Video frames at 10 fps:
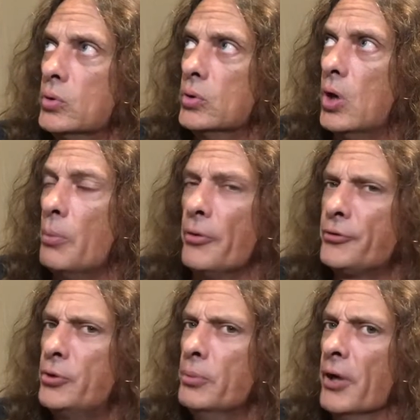
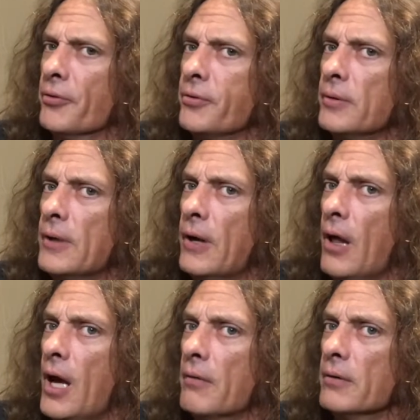almost 2 months, and I'll
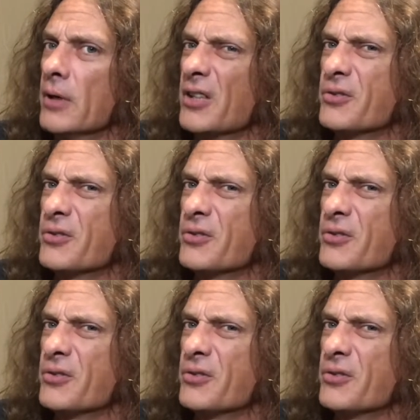have it like